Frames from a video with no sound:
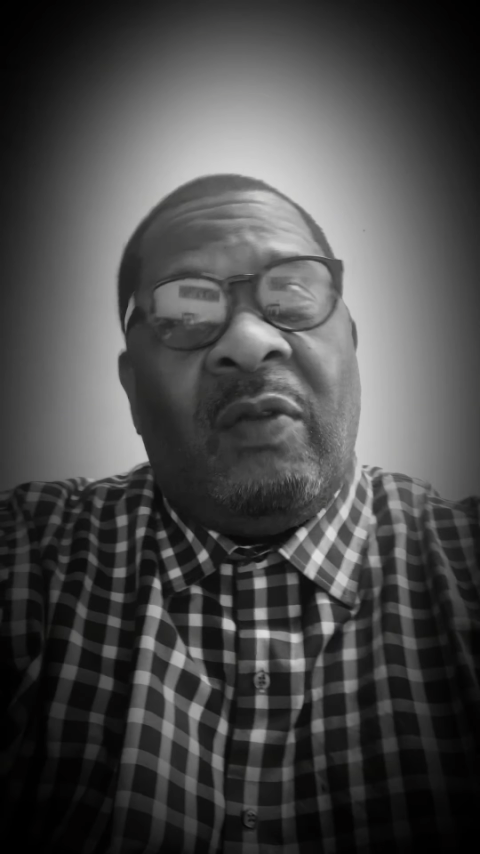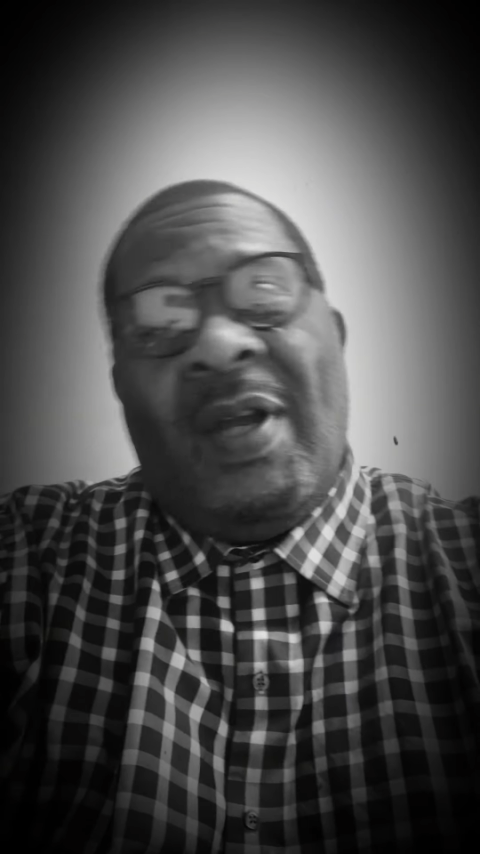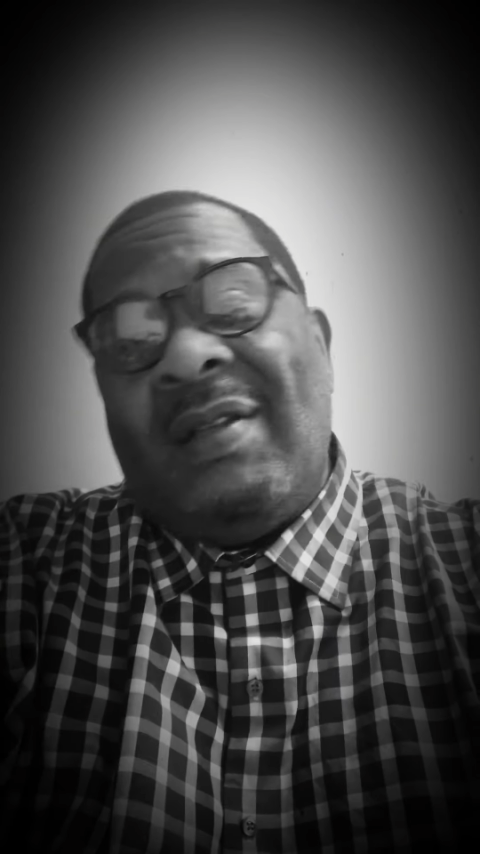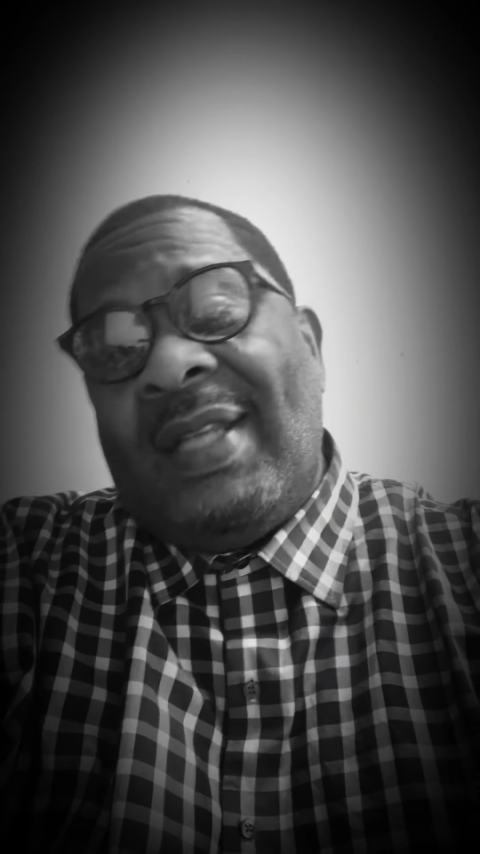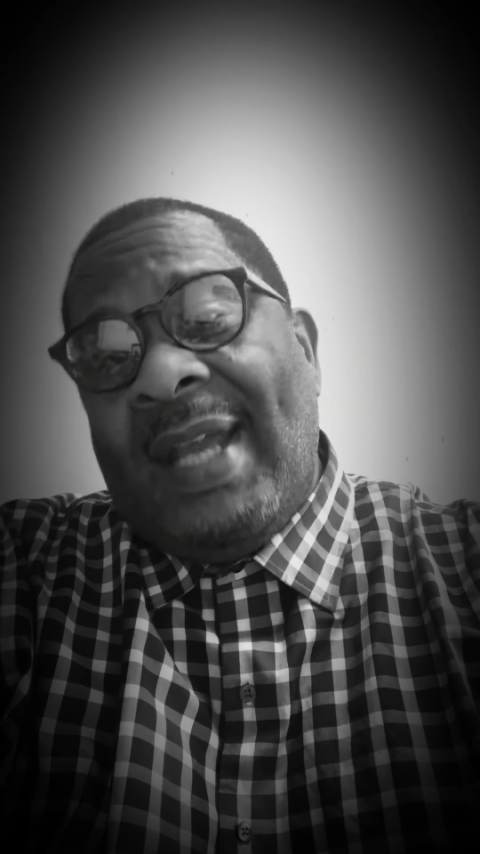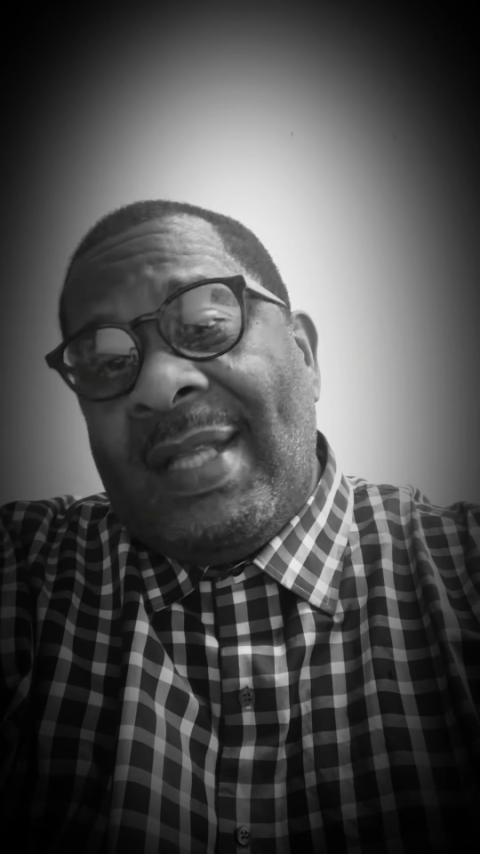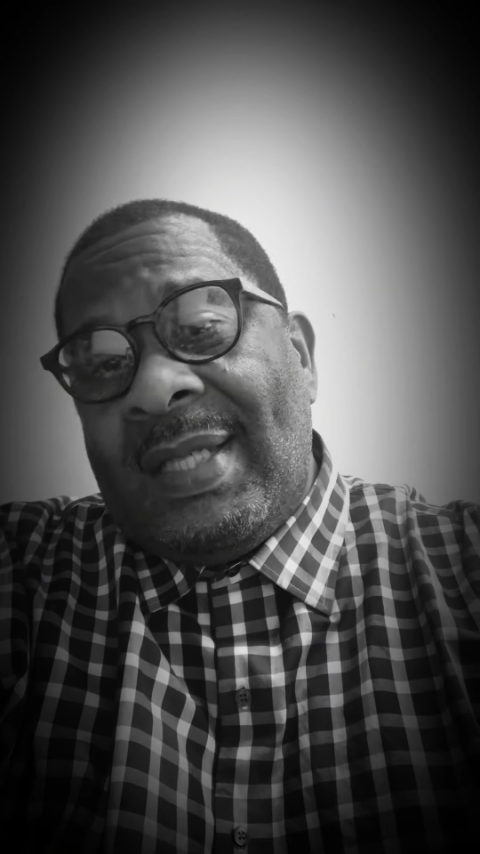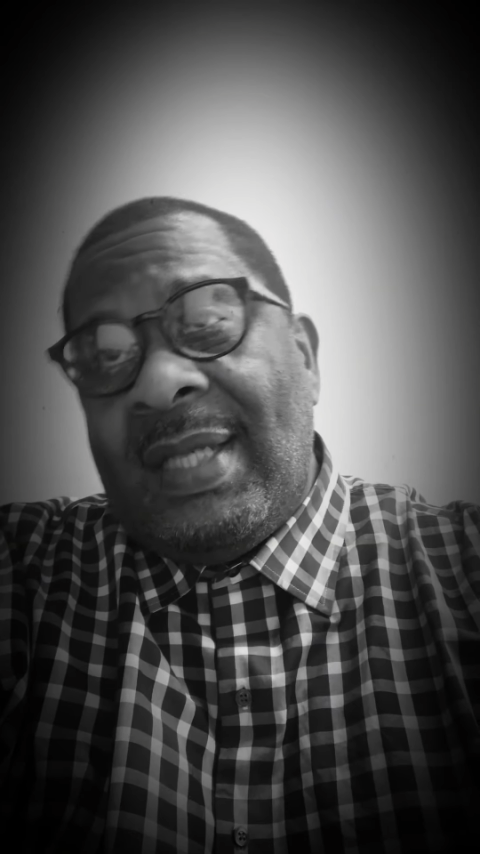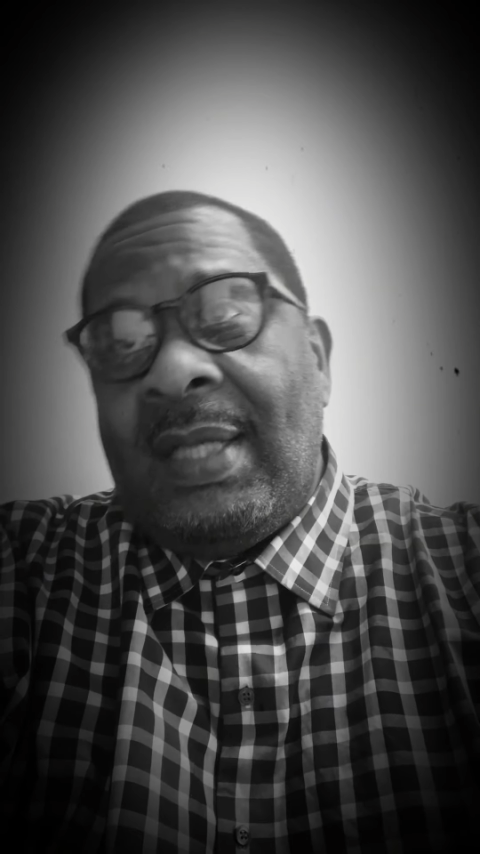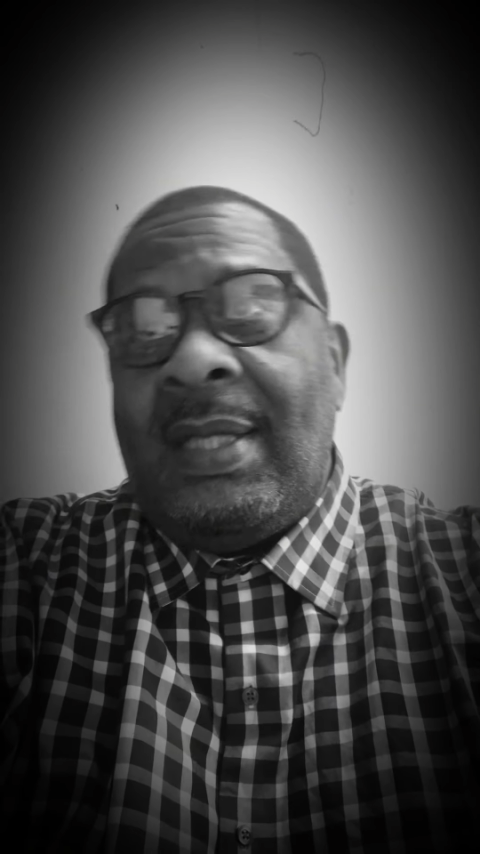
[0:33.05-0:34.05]
around
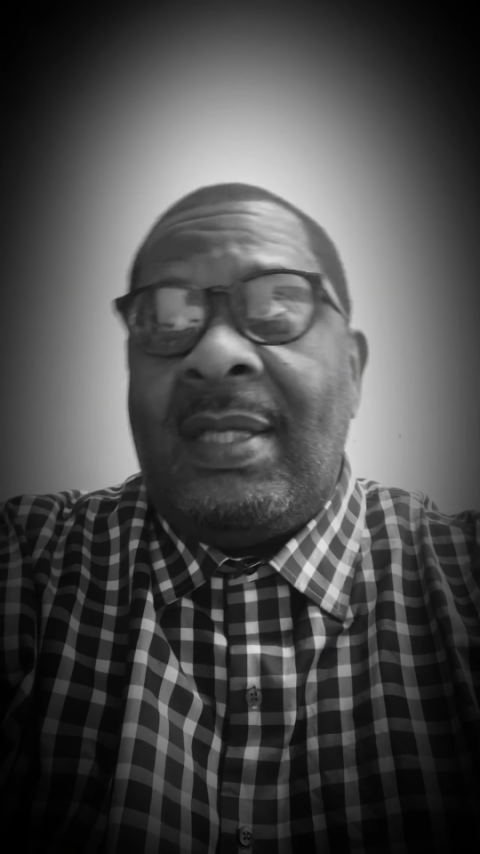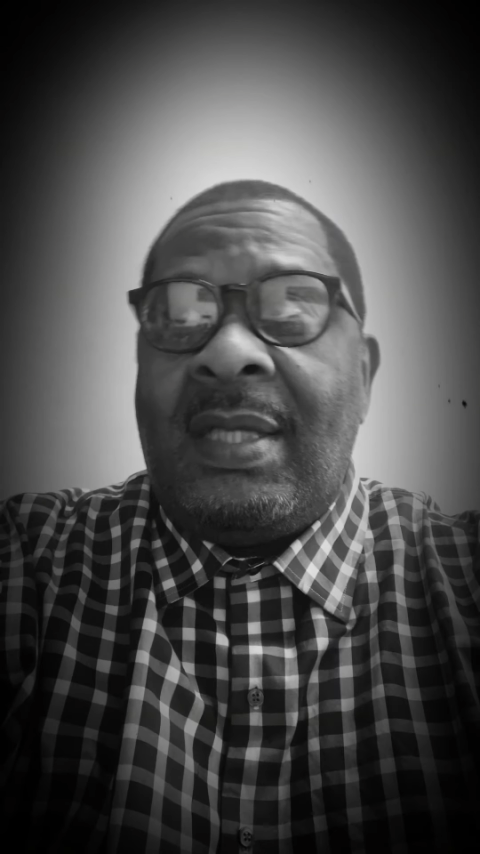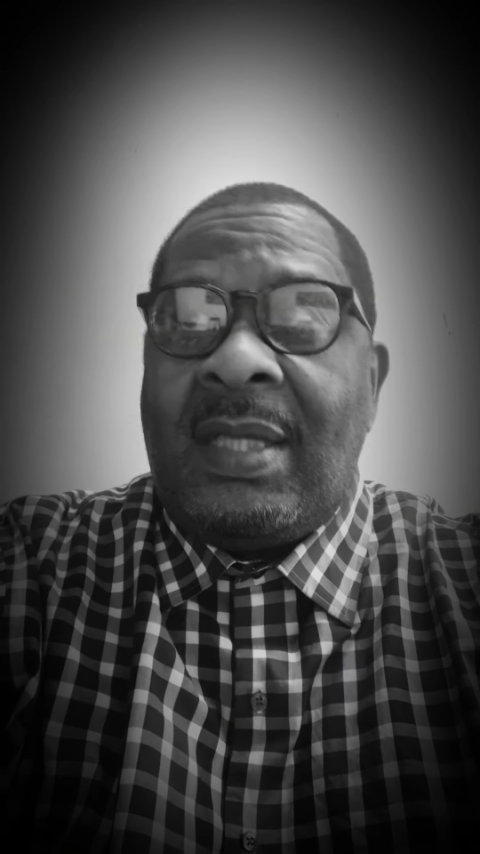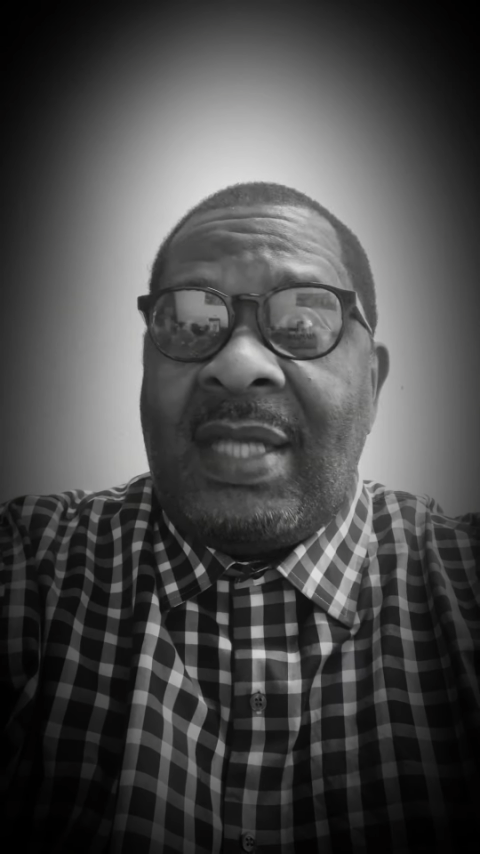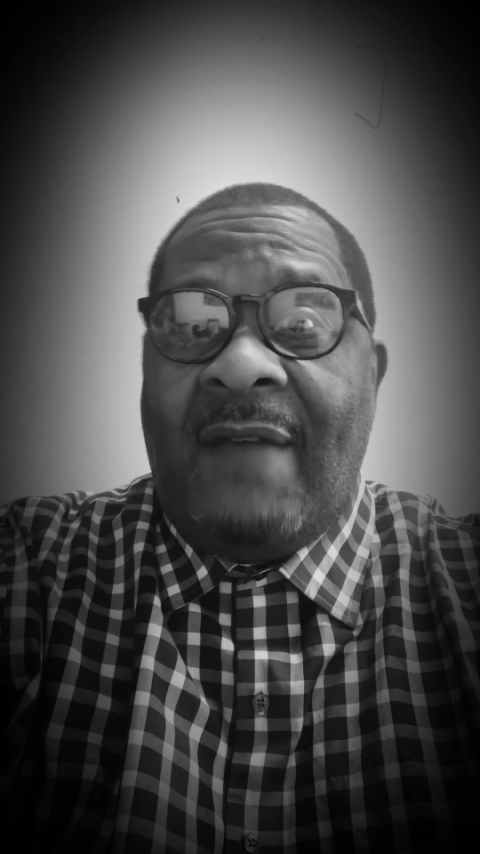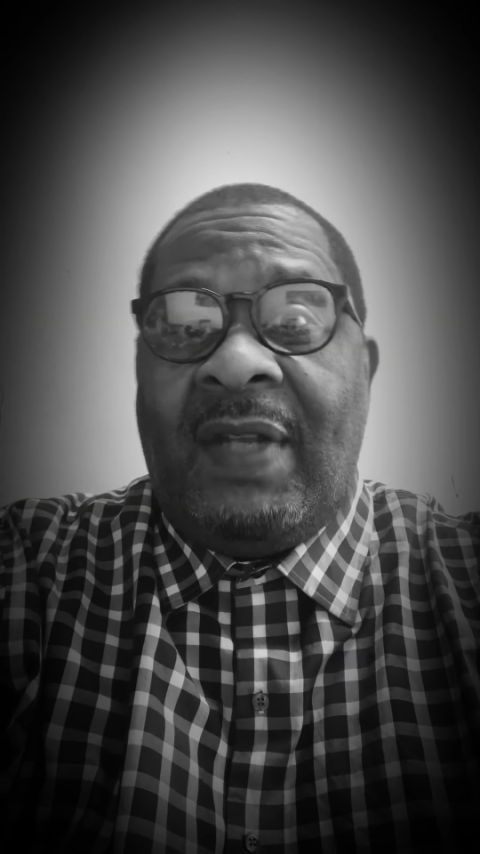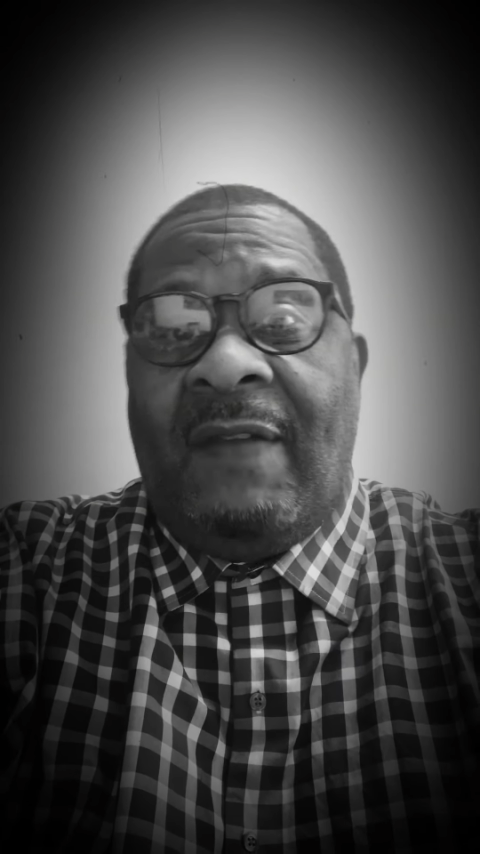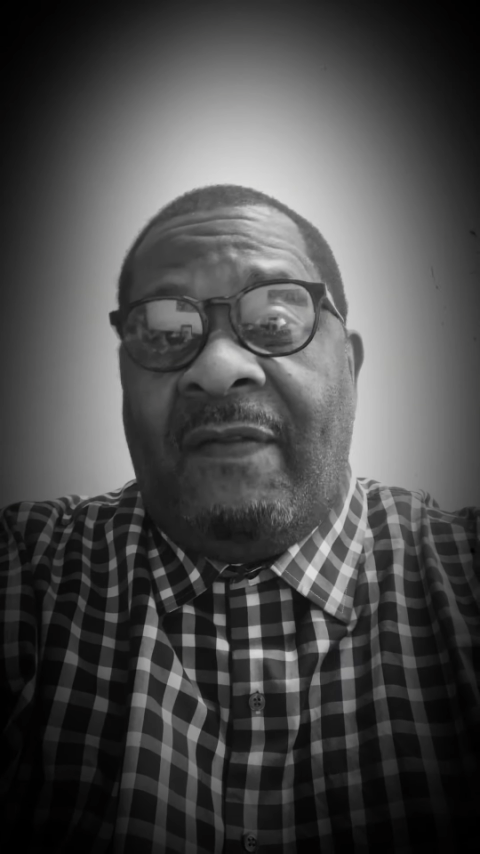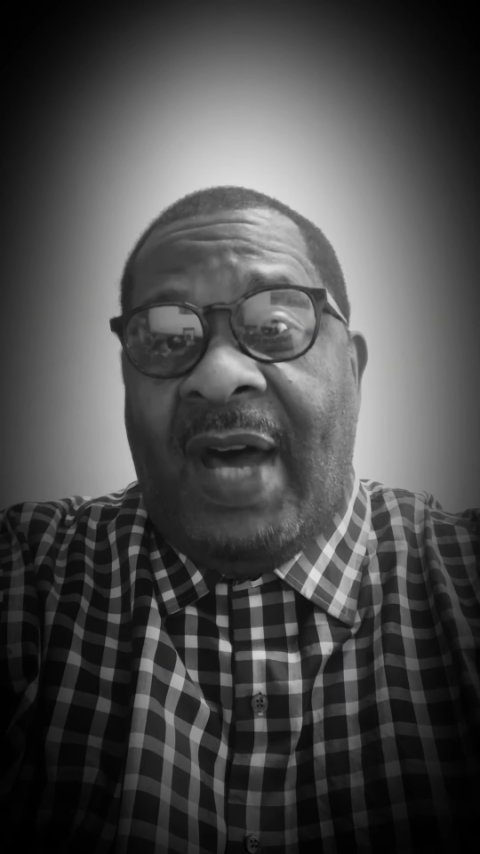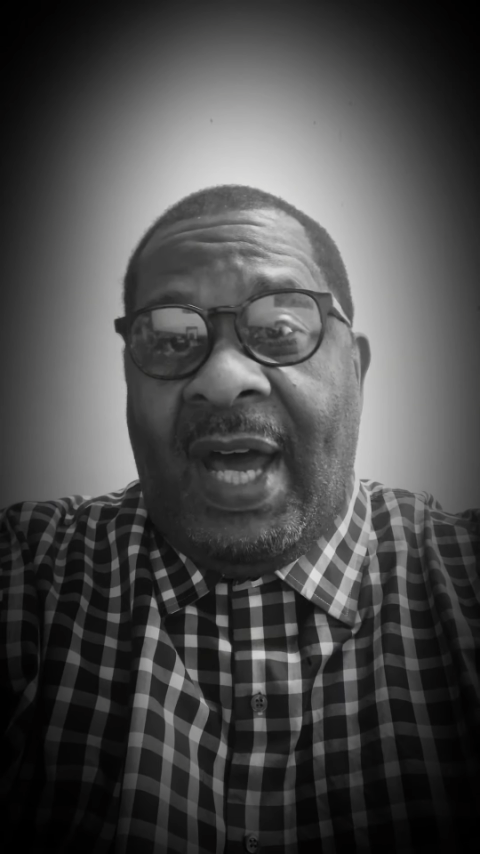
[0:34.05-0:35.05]

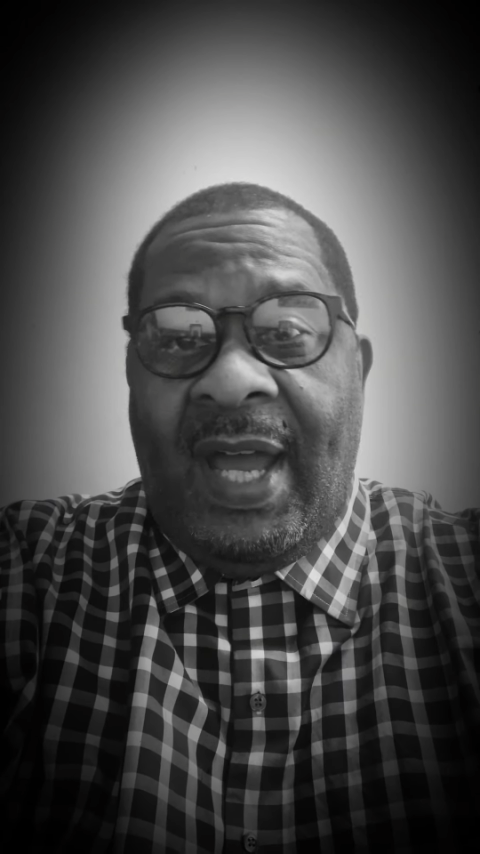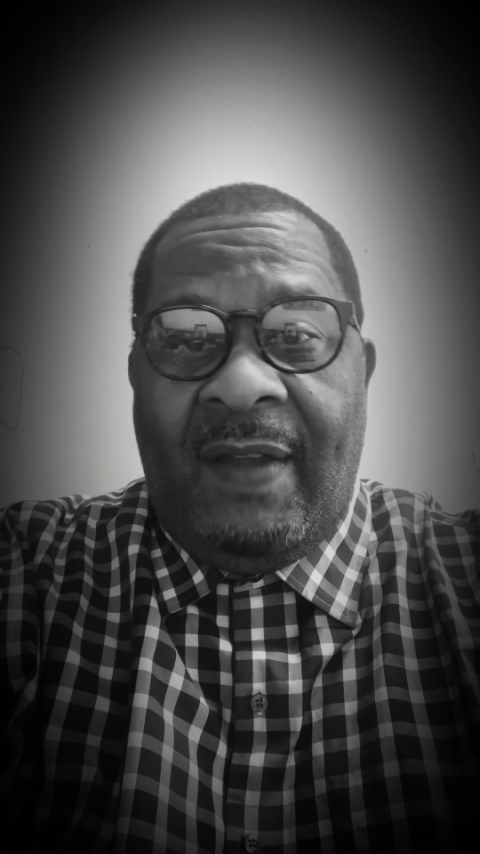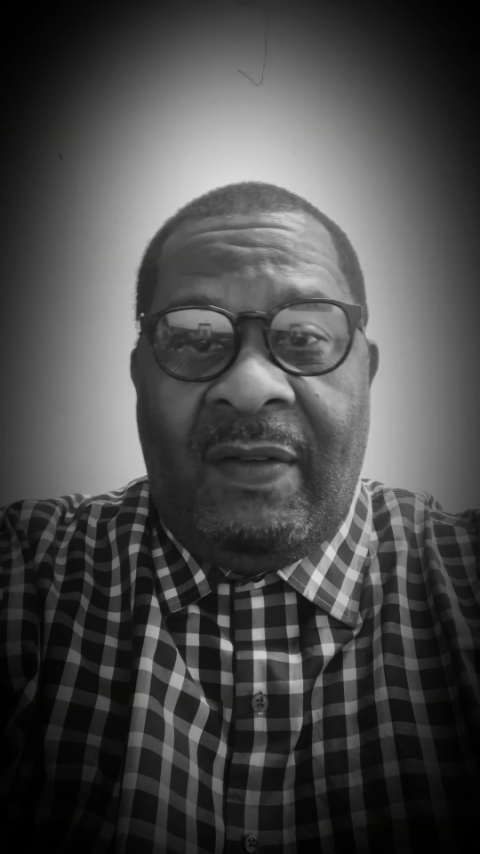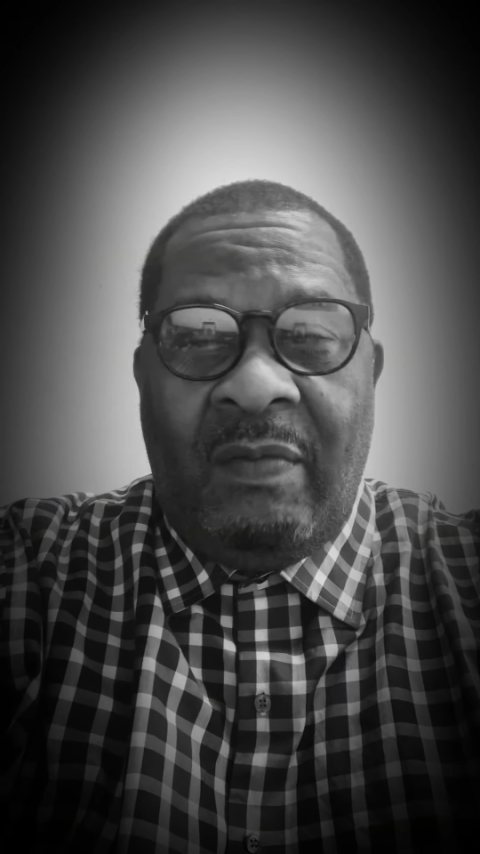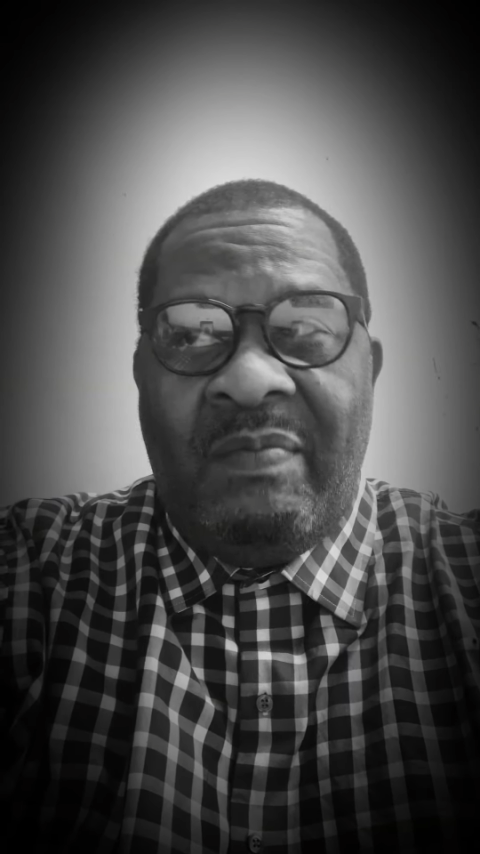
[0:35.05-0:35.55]
1975,